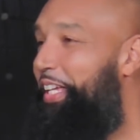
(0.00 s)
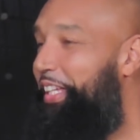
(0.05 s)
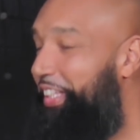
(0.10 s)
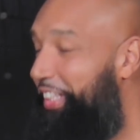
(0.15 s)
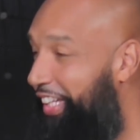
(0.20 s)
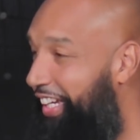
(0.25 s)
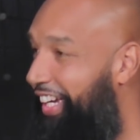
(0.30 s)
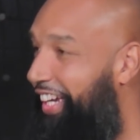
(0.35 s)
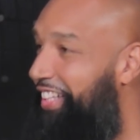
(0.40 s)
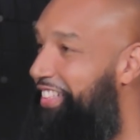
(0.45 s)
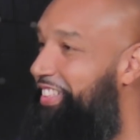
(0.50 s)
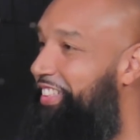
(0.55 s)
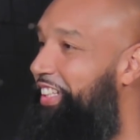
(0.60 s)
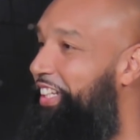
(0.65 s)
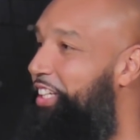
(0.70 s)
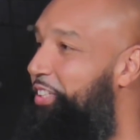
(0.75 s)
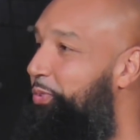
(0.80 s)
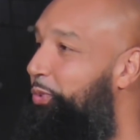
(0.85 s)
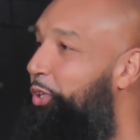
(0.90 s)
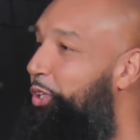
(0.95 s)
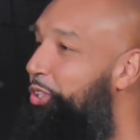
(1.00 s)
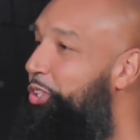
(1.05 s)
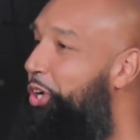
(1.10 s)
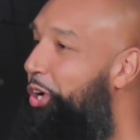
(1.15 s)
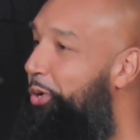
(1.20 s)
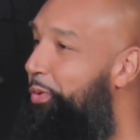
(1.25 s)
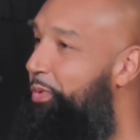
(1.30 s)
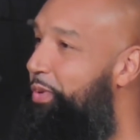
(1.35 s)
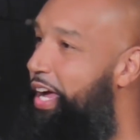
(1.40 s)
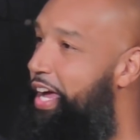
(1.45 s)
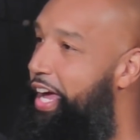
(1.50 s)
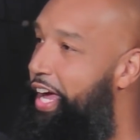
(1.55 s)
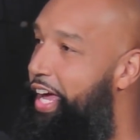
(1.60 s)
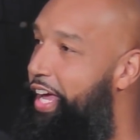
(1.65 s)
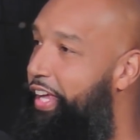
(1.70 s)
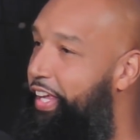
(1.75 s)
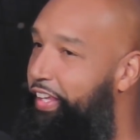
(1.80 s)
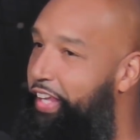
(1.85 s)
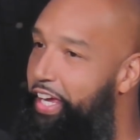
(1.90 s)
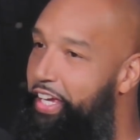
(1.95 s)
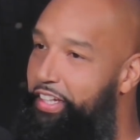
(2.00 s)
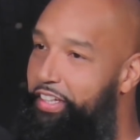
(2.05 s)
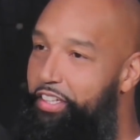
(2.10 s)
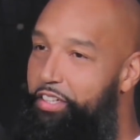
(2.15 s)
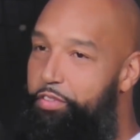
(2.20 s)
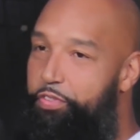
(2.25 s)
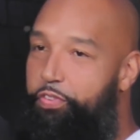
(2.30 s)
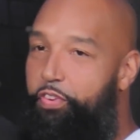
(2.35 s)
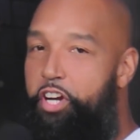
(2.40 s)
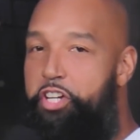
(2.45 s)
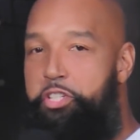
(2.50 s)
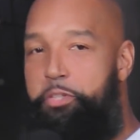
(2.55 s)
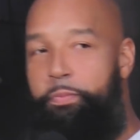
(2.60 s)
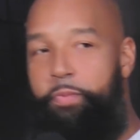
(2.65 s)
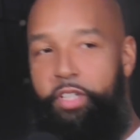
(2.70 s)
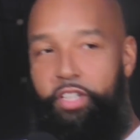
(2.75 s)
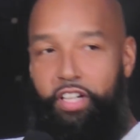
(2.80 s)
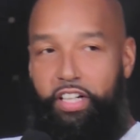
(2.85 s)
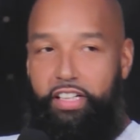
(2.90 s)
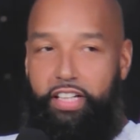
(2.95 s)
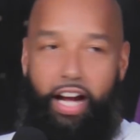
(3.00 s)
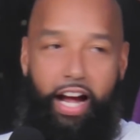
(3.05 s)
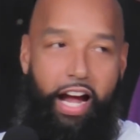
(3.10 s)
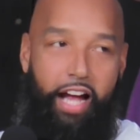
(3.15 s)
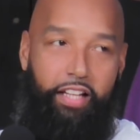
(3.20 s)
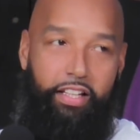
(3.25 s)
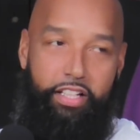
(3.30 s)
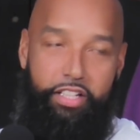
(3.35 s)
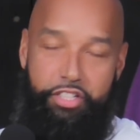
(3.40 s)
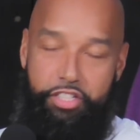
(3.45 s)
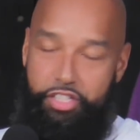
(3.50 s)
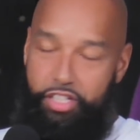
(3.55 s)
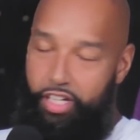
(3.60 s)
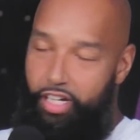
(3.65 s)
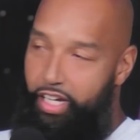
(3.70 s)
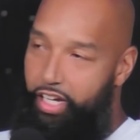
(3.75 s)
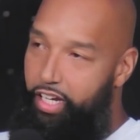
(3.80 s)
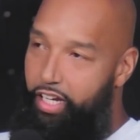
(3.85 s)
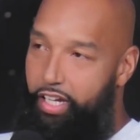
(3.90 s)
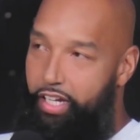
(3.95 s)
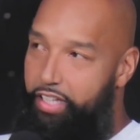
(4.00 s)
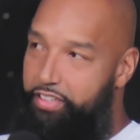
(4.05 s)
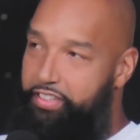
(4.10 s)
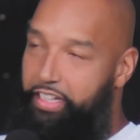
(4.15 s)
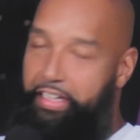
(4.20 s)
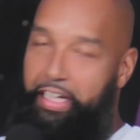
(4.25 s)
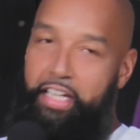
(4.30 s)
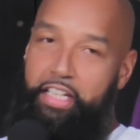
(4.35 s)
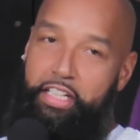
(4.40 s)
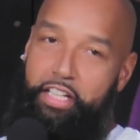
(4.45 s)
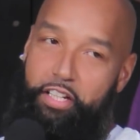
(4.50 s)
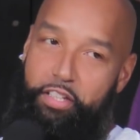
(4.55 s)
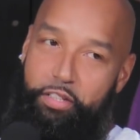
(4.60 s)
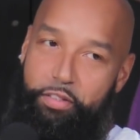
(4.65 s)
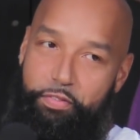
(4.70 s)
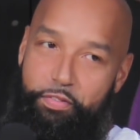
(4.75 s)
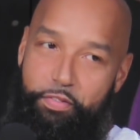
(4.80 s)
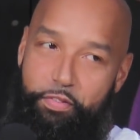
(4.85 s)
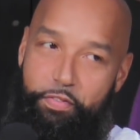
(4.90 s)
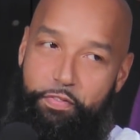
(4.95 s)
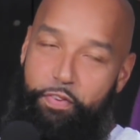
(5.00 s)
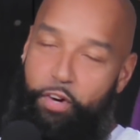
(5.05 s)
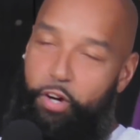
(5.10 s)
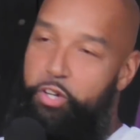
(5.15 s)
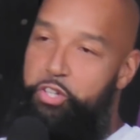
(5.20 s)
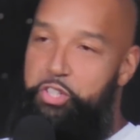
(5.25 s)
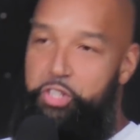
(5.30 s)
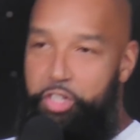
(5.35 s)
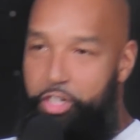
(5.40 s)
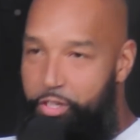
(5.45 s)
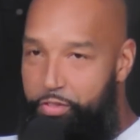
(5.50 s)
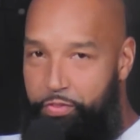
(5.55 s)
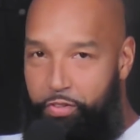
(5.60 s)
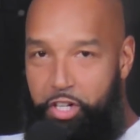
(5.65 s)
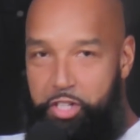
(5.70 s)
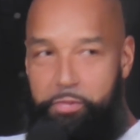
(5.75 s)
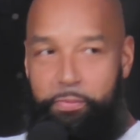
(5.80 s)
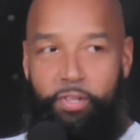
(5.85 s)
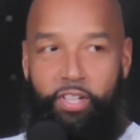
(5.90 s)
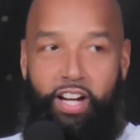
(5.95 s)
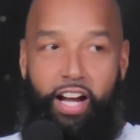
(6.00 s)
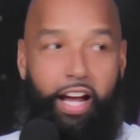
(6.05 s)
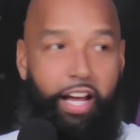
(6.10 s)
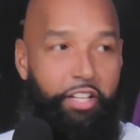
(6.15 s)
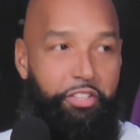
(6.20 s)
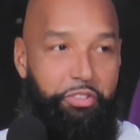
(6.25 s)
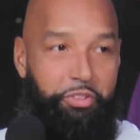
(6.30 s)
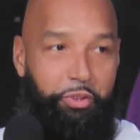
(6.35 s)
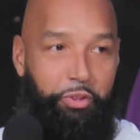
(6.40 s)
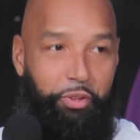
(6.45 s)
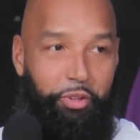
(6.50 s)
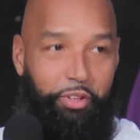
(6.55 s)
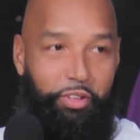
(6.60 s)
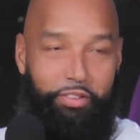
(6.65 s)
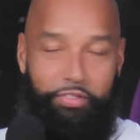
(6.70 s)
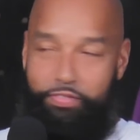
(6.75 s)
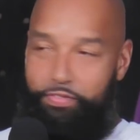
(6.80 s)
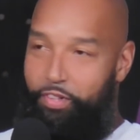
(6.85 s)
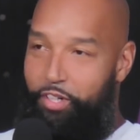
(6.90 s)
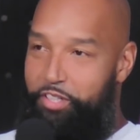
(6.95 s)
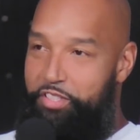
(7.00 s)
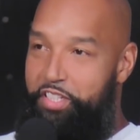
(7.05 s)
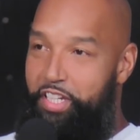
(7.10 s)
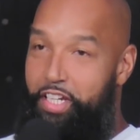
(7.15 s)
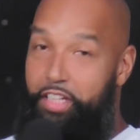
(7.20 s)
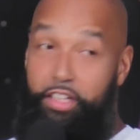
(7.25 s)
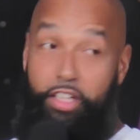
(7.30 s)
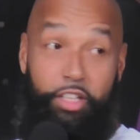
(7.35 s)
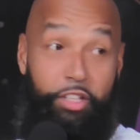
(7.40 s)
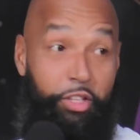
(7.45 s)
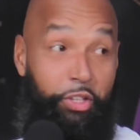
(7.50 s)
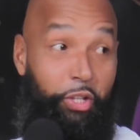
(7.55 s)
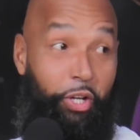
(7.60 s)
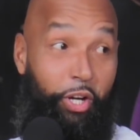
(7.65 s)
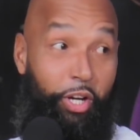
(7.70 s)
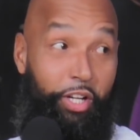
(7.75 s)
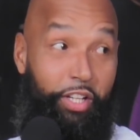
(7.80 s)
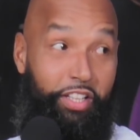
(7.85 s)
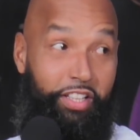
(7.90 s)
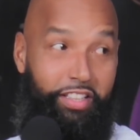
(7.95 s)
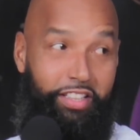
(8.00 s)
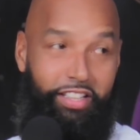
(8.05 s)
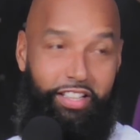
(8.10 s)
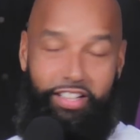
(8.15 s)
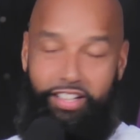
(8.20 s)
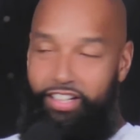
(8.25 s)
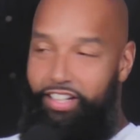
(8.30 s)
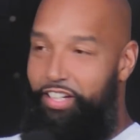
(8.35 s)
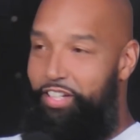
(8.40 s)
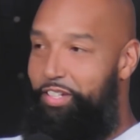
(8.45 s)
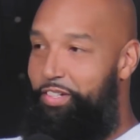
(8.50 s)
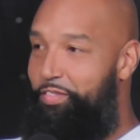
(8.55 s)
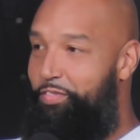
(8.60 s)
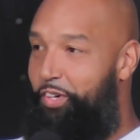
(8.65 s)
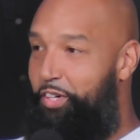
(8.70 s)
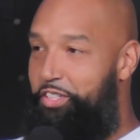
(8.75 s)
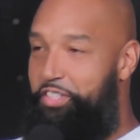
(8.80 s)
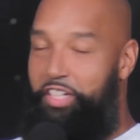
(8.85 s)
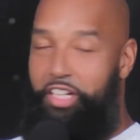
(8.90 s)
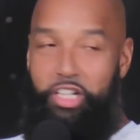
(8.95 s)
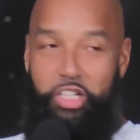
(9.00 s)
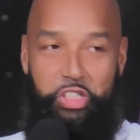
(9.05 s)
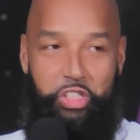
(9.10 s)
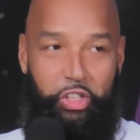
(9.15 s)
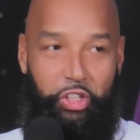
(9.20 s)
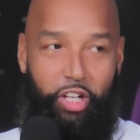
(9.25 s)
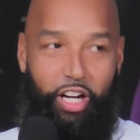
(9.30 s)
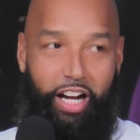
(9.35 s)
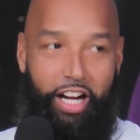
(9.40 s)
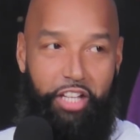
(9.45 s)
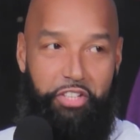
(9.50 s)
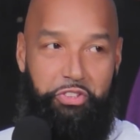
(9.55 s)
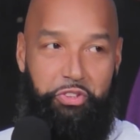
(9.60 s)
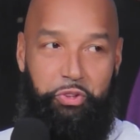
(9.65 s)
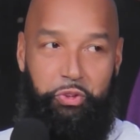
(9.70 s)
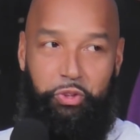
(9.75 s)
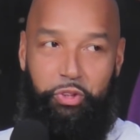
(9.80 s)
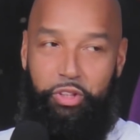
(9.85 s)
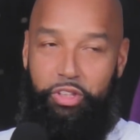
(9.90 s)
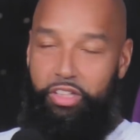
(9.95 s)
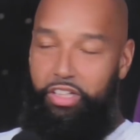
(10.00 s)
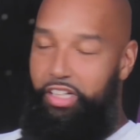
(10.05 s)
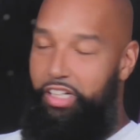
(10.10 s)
Yes, yes. Well, you know, like your freshman year in college, it's like any other first year, freshman year in high school, first day of kindergarten, first day of junior high school.